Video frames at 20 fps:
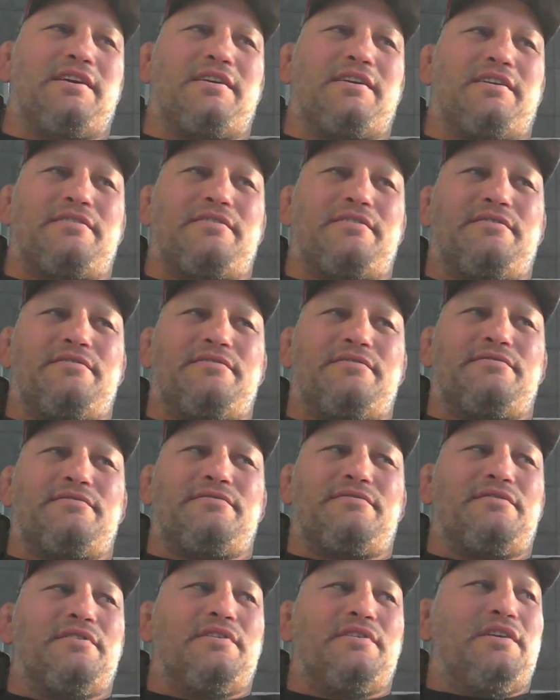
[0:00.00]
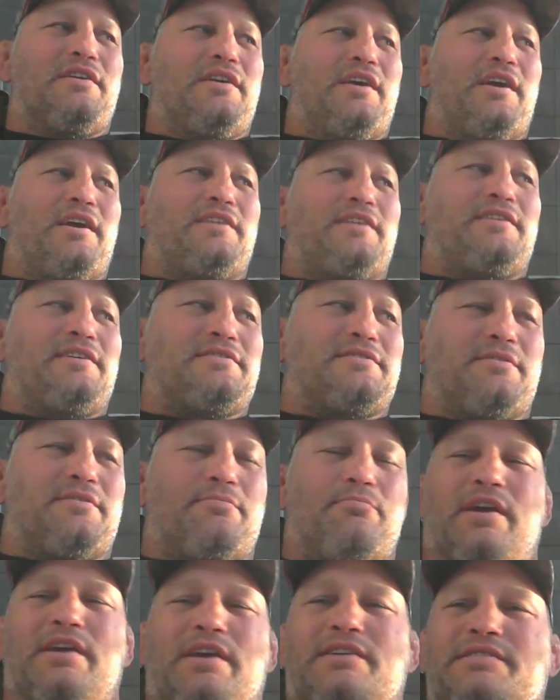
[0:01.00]
think it
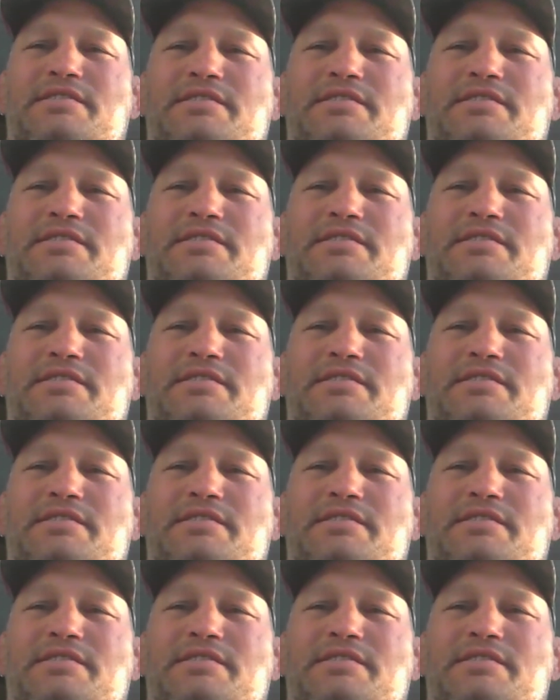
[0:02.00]
doesn't make